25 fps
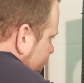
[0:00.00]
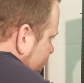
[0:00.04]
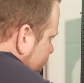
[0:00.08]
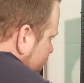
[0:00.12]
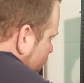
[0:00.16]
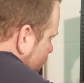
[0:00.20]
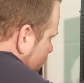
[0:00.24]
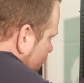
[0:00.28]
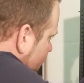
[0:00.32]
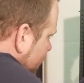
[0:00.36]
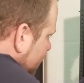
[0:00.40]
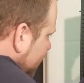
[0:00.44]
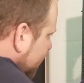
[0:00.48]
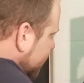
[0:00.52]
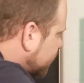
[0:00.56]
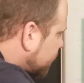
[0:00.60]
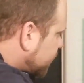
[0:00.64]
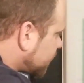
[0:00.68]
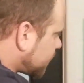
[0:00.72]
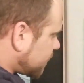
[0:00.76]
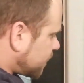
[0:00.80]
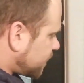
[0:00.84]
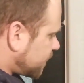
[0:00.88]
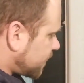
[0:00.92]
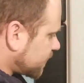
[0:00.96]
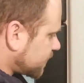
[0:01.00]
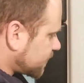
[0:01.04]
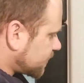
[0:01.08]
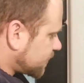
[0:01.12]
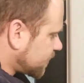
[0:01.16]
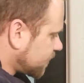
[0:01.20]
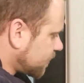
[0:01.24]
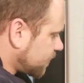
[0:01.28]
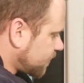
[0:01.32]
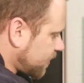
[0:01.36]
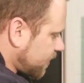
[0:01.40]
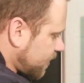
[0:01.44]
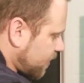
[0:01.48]
you want to make sure the fit's
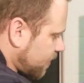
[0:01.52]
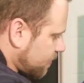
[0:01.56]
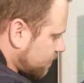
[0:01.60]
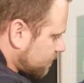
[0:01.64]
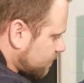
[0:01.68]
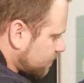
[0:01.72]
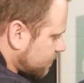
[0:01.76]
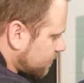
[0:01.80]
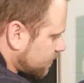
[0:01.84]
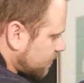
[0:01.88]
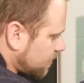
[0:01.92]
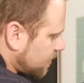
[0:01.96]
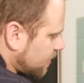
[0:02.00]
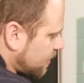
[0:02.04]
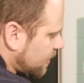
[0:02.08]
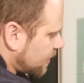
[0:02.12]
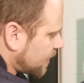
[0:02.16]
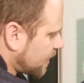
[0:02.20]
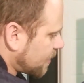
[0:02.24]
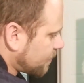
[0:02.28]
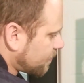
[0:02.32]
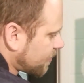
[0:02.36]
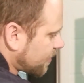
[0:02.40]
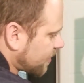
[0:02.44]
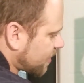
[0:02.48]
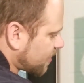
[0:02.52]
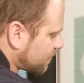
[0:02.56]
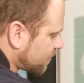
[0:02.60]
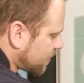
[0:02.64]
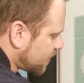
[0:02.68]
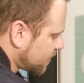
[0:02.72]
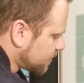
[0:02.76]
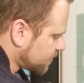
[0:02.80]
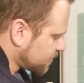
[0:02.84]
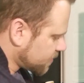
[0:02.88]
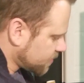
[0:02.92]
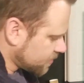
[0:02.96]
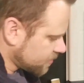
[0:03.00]
still there, and I
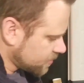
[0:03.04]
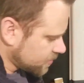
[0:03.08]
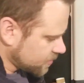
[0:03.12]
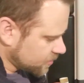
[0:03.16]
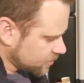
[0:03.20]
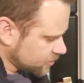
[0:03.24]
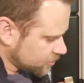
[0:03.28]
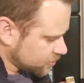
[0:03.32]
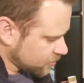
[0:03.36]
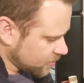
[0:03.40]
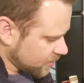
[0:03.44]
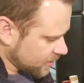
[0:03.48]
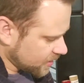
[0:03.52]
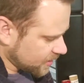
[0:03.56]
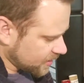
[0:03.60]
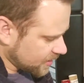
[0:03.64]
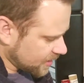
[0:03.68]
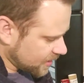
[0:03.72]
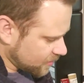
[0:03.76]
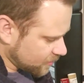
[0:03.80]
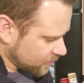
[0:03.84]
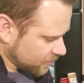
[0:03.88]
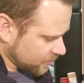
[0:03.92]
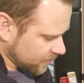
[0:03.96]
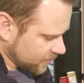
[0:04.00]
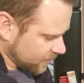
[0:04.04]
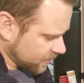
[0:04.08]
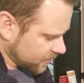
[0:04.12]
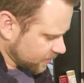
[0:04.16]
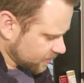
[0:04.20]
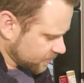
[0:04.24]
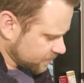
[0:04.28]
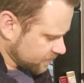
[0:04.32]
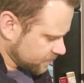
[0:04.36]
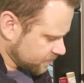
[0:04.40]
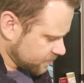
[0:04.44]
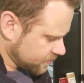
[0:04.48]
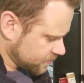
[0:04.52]
recommend trying it out with
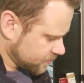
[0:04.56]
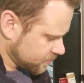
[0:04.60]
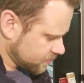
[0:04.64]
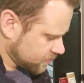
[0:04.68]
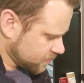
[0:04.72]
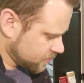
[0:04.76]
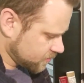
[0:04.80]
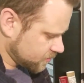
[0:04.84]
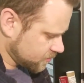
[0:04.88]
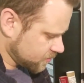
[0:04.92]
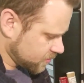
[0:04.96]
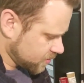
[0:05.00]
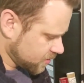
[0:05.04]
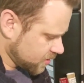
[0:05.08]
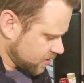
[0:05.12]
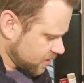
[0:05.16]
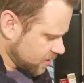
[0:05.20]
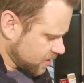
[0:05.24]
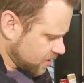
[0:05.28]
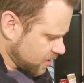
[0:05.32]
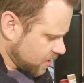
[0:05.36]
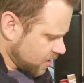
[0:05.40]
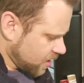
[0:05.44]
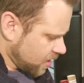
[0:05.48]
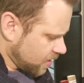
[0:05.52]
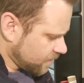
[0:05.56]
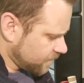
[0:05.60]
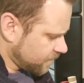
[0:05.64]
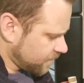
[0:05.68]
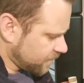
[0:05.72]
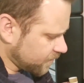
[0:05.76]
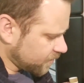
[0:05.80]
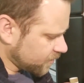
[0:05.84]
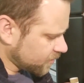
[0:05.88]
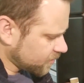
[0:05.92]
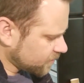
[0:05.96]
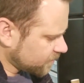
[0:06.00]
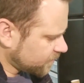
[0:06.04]
a
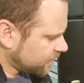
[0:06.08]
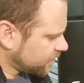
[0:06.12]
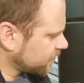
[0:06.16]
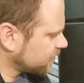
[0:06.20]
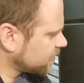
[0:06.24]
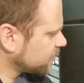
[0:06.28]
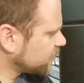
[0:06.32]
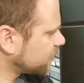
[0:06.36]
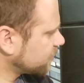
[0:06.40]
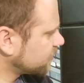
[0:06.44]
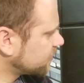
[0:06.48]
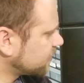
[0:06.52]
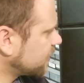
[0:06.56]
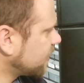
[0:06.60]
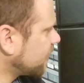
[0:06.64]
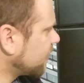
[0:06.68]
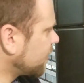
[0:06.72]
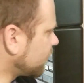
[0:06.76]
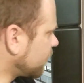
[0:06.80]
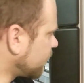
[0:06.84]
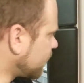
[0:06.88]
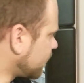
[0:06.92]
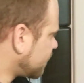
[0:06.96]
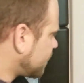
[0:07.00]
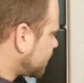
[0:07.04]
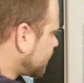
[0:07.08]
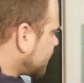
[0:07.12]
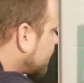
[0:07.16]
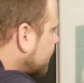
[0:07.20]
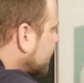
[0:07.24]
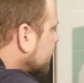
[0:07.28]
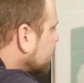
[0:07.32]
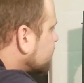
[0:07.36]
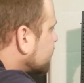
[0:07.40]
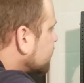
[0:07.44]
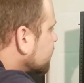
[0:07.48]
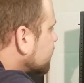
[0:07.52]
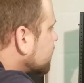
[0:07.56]
fully put together with a
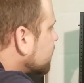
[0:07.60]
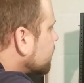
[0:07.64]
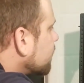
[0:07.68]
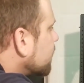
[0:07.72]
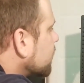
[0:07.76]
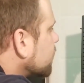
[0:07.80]
fitting, just to make